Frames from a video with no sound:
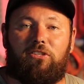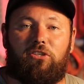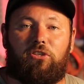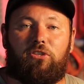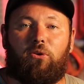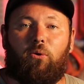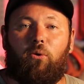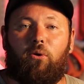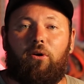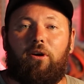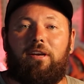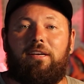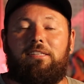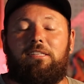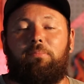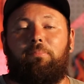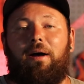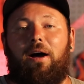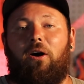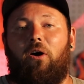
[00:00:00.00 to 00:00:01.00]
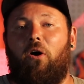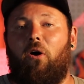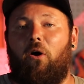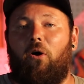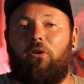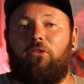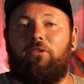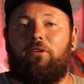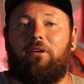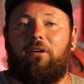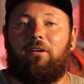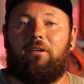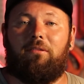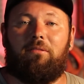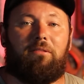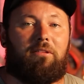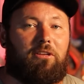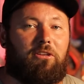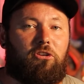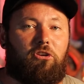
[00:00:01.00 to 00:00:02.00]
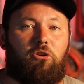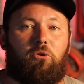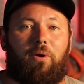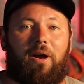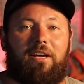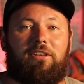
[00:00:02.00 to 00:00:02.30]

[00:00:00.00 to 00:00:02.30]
stories about all the New